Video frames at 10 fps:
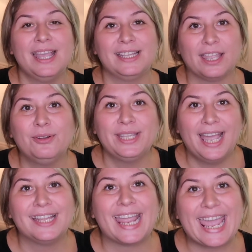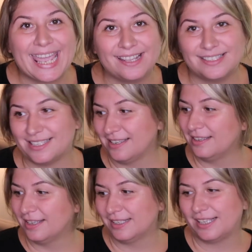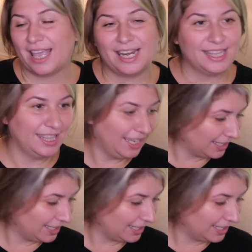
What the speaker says: they only had 8, and I think